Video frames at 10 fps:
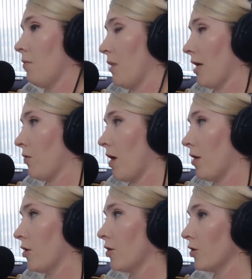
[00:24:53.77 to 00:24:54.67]
bike
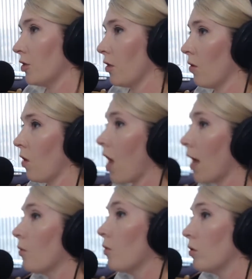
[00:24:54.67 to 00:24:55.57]
rider, so
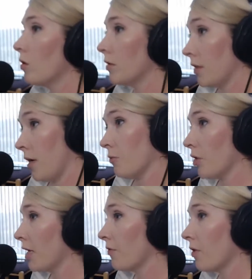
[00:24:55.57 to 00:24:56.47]
I will, and I'm
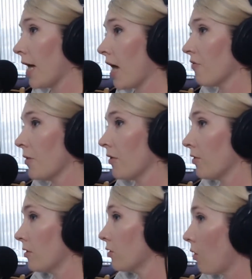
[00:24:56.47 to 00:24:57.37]
training for a half
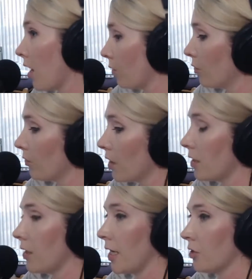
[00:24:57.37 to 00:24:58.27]
marathon, so I will
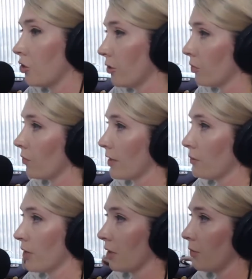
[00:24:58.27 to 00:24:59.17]
run and she will ride the
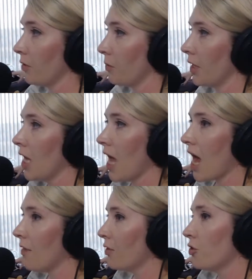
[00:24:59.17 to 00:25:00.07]
bike with me.
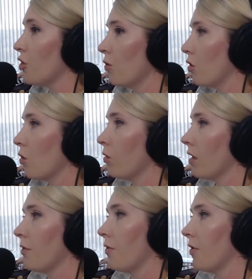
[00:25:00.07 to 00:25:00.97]
And there's no goal
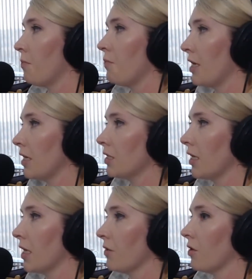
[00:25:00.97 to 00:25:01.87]
other than being
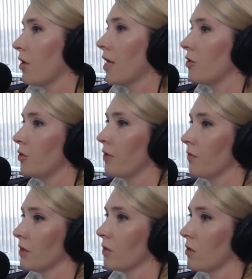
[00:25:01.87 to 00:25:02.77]
together and doing
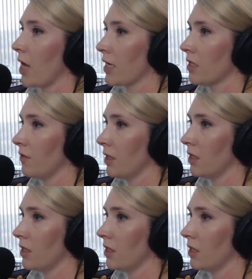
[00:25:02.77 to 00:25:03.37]
physical activity